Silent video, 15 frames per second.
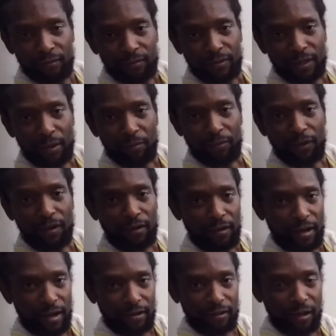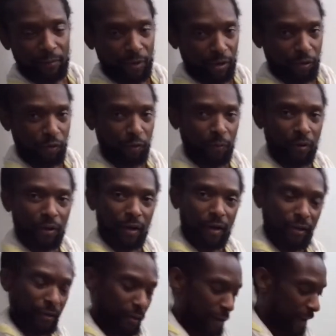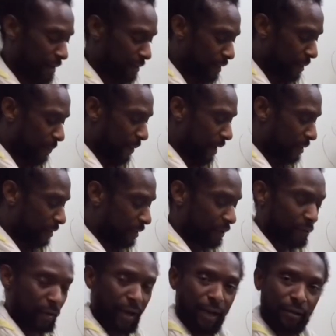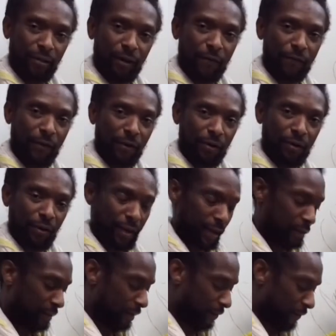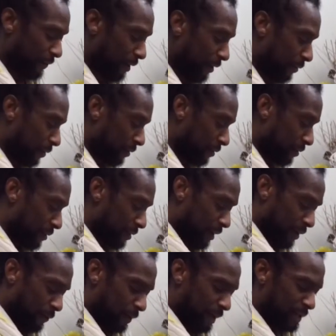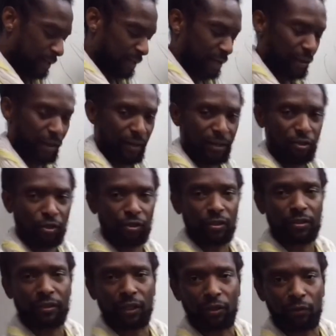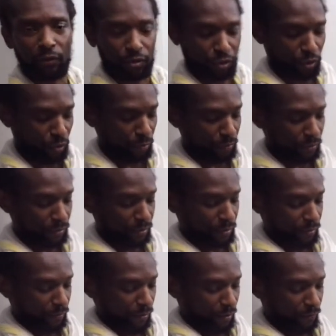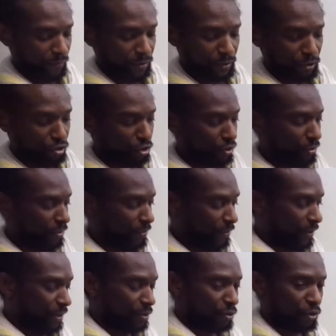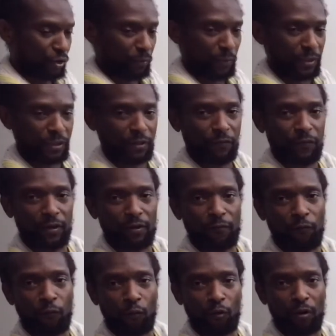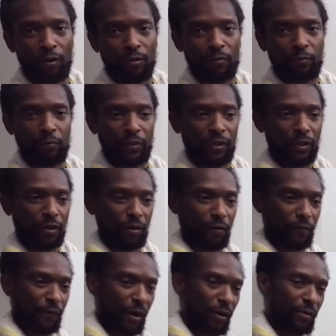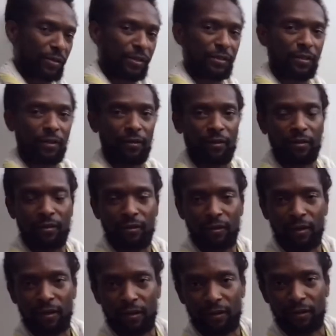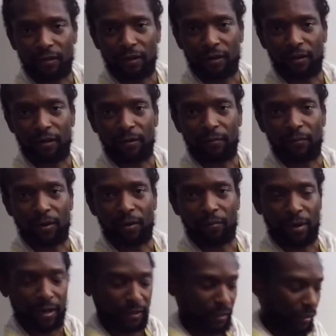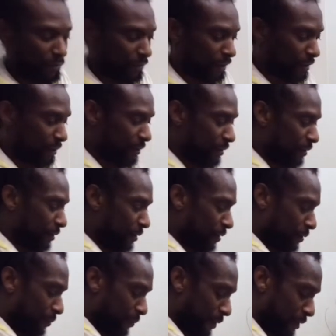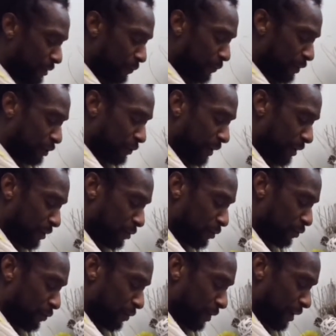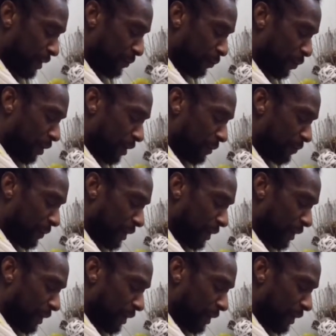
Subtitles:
same thing, antimicrobial, antibacterial, antifungal, antiviral. And when I say that, these are just general terms. Obviously, certain things are specific for particular viruses and bacteria, but we're trying to do a broad